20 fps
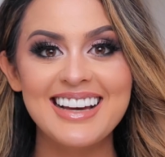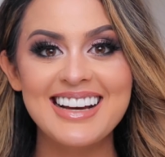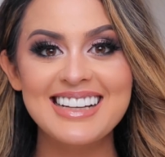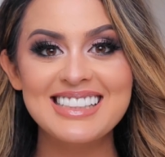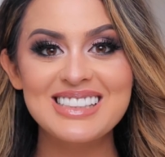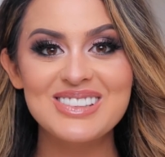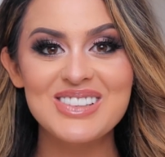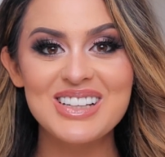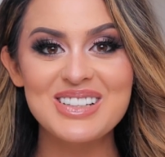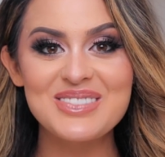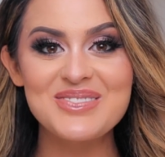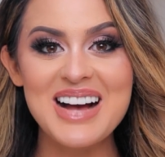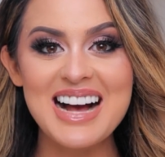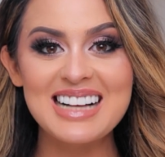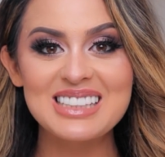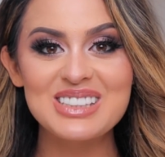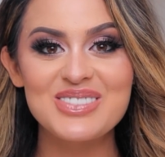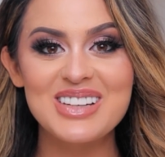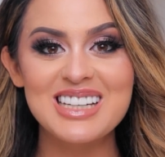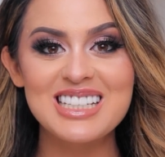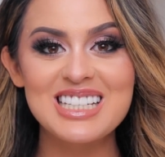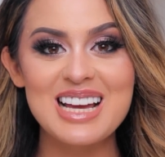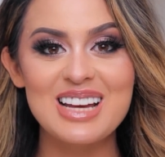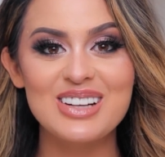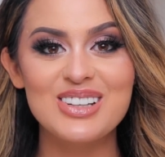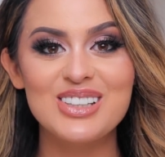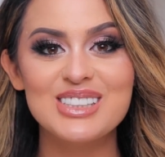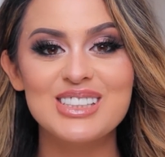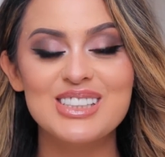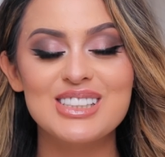Hey guys, welcome back to my
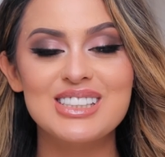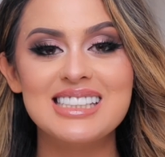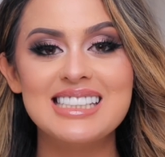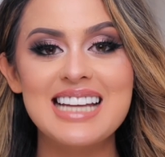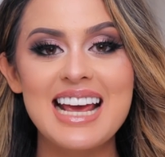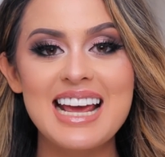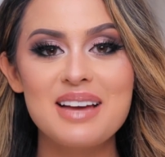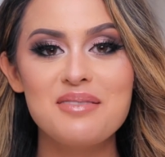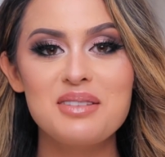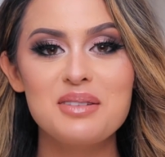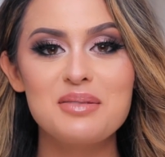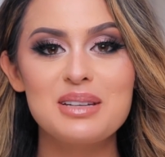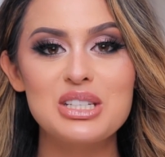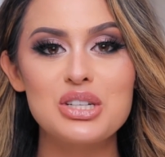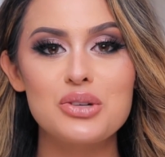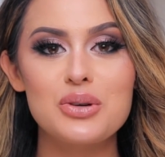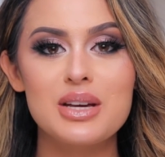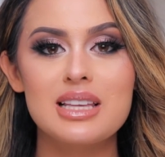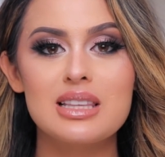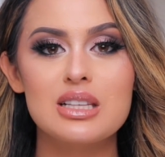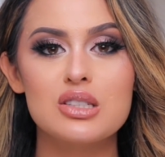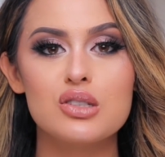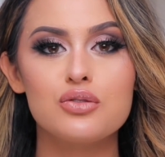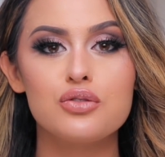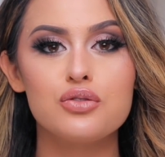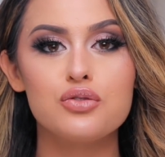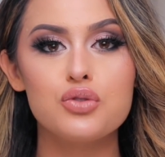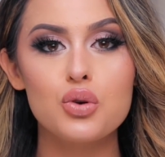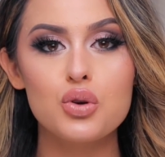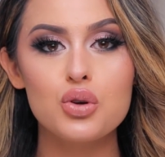channel. So today I'm going to be doing this
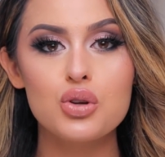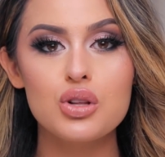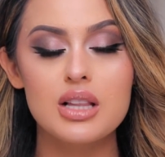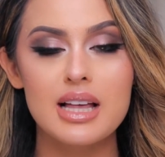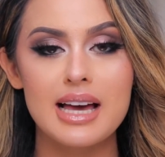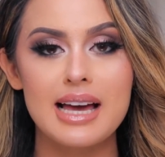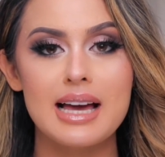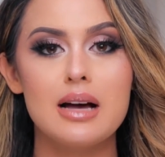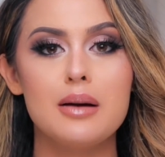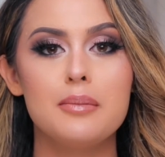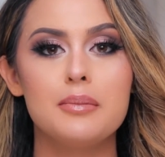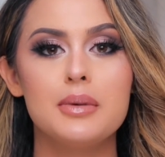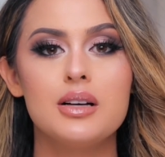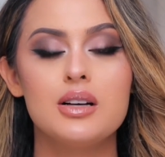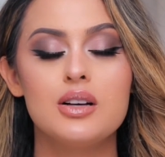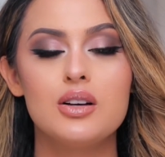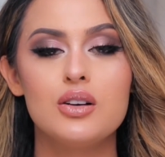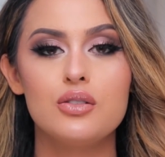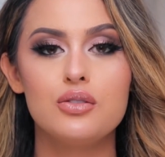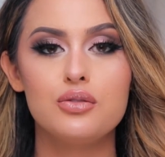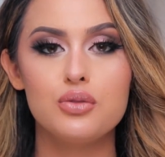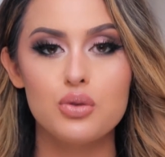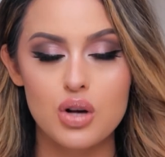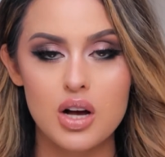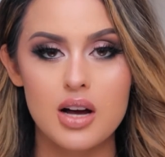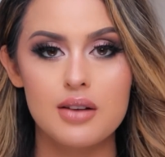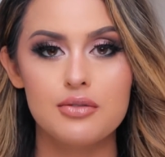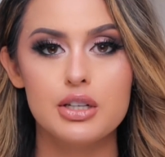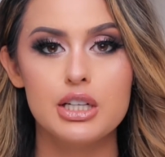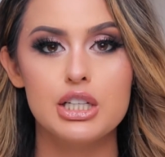full glam, full
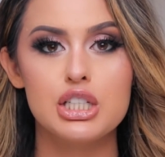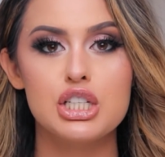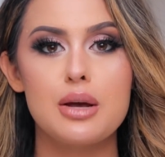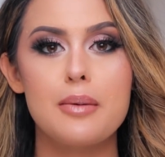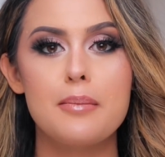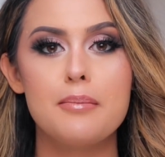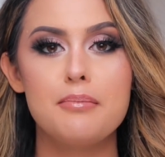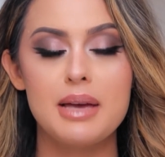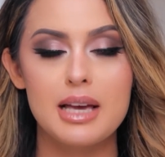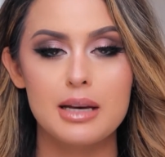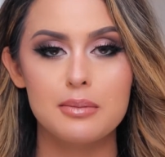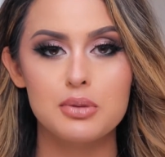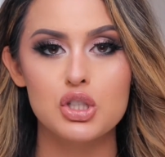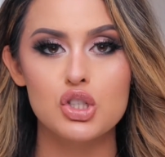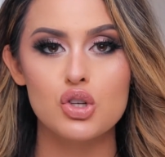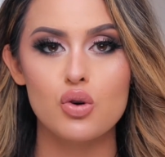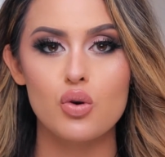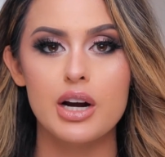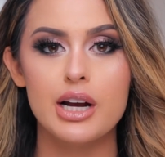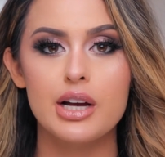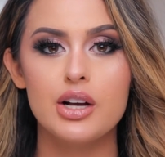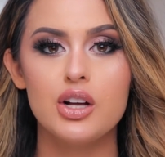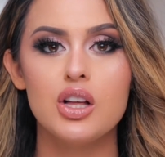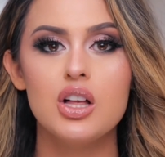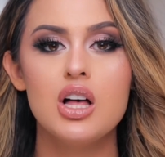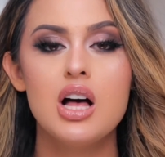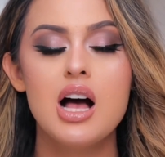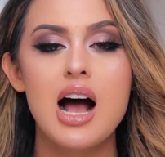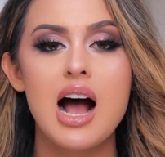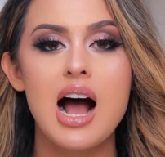coverage makeup
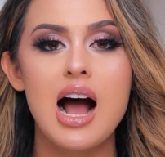tutorial.